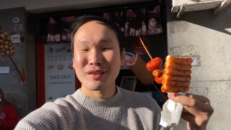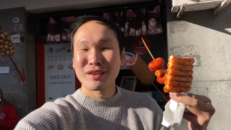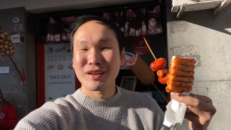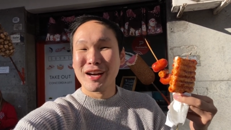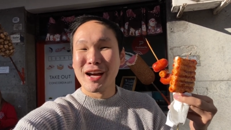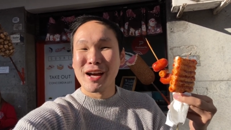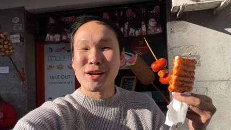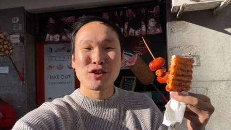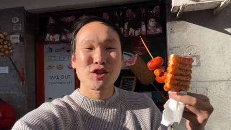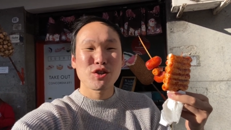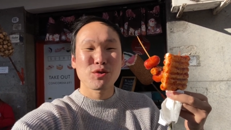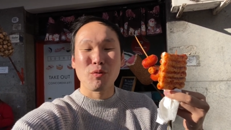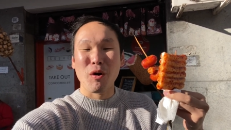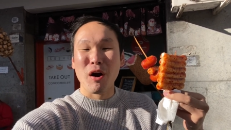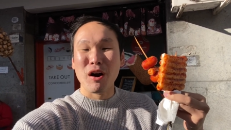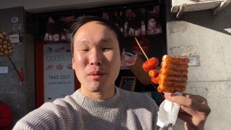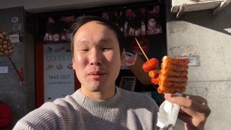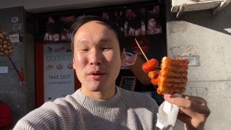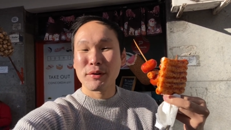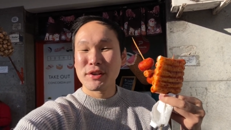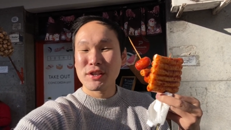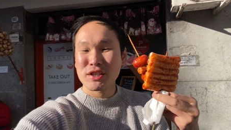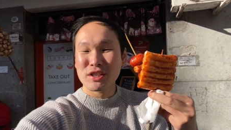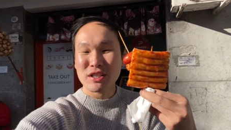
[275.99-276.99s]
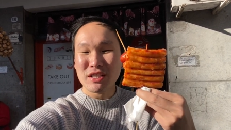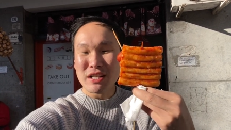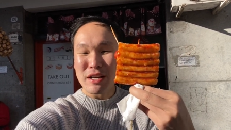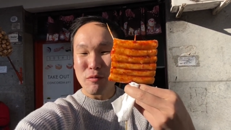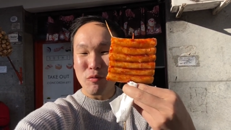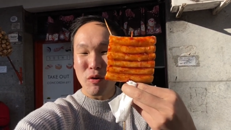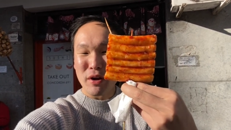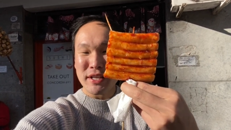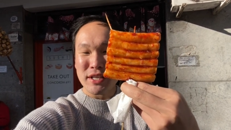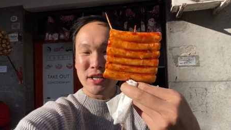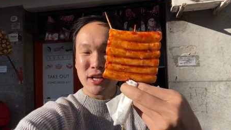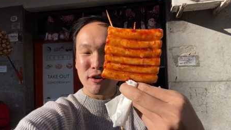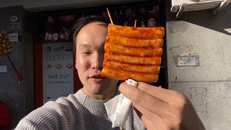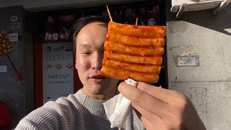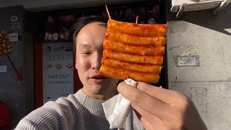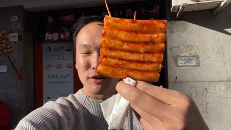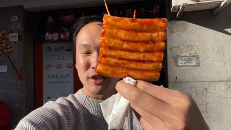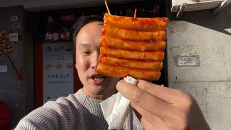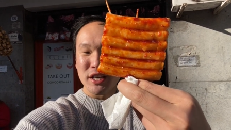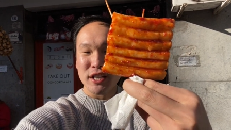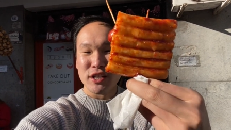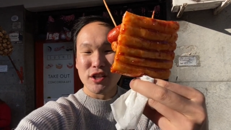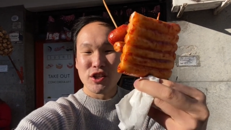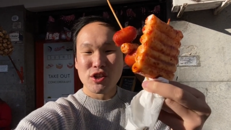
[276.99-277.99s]
and just walk. Well, this is like one euro
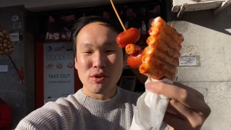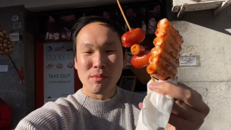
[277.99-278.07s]
each.